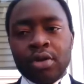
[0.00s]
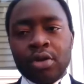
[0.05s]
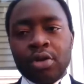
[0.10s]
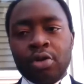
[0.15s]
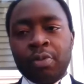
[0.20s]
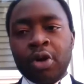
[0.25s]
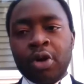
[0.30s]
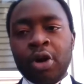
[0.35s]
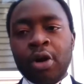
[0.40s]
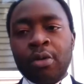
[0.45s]

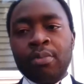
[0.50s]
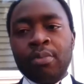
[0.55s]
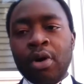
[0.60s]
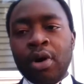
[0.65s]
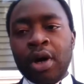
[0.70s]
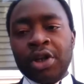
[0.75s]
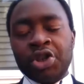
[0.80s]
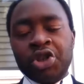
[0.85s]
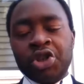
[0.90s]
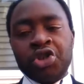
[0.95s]
you become
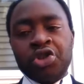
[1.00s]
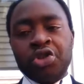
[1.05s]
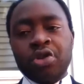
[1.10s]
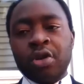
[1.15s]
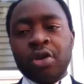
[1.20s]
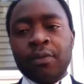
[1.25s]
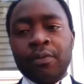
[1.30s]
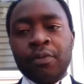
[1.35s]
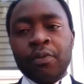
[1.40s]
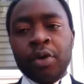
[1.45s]
more assured
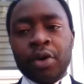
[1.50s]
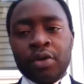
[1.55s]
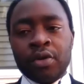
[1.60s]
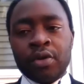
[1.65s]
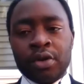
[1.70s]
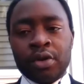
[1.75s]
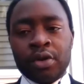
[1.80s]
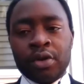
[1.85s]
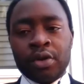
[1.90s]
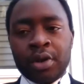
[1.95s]
of what
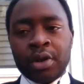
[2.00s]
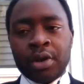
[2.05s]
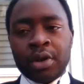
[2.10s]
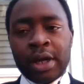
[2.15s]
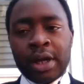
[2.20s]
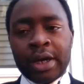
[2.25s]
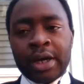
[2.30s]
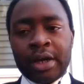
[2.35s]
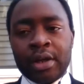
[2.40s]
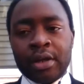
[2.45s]
you're doing,
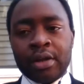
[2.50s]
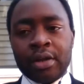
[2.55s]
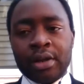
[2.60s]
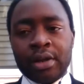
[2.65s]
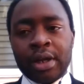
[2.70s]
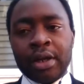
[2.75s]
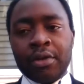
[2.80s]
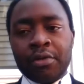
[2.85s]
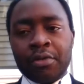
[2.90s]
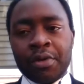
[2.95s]
and
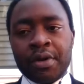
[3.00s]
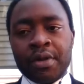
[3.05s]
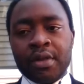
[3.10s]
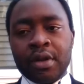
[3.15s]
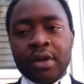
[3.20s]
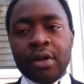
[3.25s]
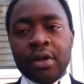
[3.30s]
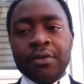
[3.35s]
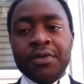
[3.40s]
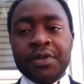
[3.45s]
that creates
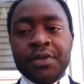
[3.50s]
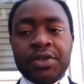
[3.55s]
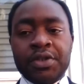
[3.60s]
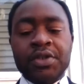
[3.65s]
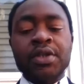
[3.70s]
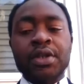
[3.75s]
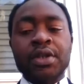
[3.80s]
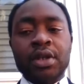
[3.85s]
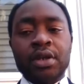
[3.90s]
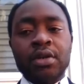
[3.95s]
a lot of
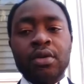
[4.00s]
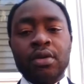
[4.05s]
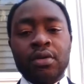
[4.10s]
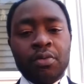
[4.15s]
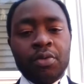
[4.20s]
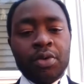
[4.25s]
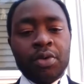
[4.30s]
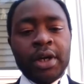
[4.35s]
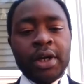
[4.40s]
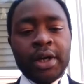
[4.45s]
certainty
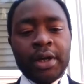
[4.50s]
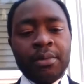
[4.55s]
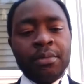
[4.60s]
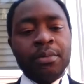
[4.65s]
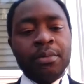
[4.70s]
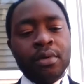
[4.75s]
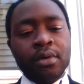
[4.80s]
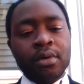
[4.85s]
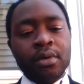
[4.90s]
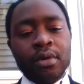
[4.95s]
with time.
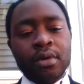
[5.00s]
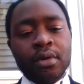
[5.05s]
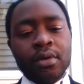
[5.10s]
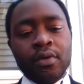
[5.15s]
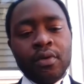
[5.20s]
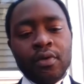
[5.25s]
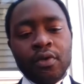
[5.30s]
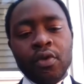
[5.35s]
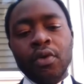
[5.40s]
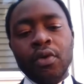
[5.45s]

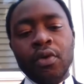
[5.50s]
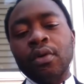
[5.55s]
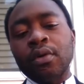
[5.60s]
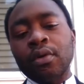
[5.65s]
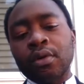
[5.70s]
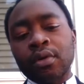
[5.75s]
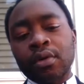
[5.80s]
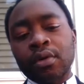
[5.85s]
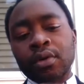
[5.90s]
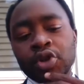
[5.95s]
So
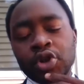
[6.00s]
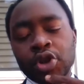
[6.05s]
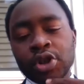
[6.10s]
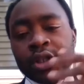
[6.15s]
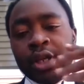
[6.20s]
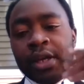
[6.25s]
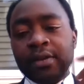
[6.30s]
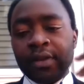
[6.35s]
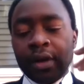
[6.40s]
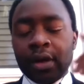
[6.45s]
just
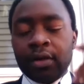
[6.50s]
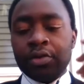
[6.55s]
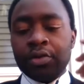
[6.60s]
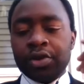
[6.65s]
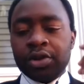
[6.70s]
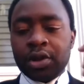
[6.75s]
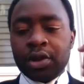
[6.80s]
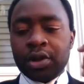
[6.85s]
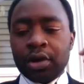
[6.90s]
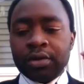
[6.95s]
that
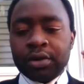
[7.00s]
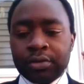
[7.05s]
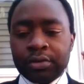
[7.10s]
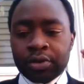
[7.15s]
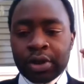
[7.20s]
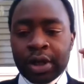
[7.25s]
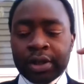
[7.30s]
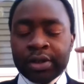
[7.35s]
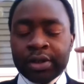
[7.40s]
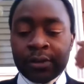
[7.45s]
psychological,
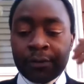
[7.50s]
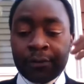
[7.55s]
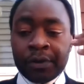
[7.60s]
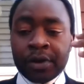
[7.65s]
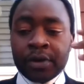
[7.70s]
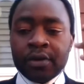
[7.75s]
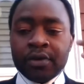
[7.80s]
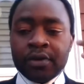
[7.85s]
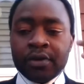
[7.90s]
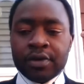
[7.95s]
that
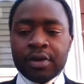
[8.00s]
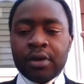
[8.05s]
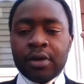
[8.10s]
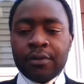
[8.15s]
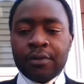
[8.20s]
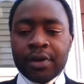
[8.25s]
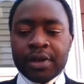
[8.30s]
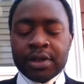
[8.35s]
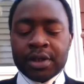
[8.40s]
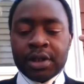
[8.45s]
defeat
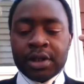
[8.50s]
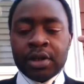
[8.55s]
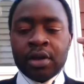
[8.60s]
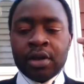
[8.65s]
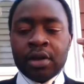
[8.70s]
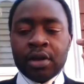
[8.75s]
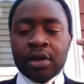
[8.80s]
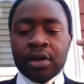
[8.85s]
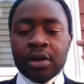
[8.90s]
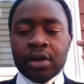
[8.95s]
yourself and say,
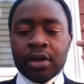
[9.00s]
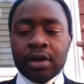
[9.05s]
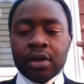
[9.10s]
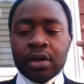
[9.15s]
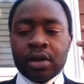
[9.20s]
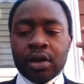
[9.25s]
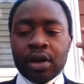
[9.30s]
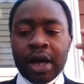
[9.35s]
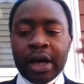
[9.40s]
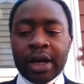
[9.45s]

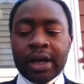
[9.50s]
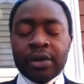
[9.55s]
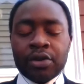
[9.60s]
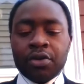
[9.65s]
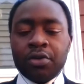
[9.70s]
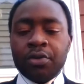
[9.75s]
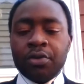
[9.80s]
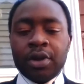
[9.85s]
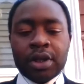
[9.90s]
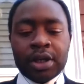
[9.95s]
I can
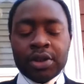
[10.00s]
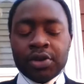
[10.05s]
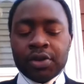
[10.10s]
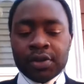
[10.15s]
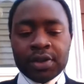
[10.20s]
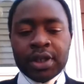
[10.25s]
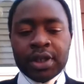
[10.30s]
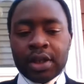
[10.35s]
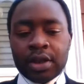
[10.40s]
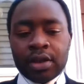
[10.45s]
do it, and just
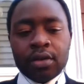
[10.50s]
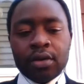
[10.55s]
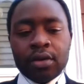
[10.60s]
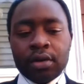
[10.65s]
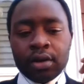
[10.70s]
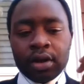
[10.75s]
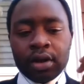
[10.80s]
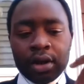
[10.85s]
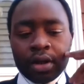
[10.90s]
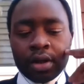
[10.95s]
study.
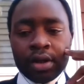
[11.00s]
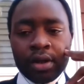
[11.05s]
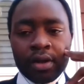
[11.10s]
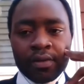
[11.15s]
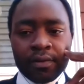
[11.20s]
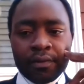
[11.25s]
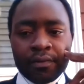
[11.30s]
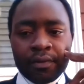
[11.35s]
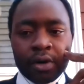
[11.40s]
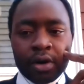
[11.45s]
I think
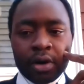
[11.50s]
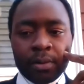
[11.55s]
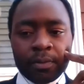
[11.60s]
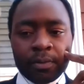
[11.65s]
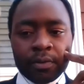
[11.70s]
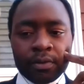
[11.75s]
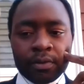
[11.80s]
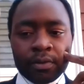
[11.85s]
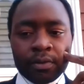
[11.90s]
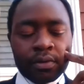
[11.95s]
that's very helpful.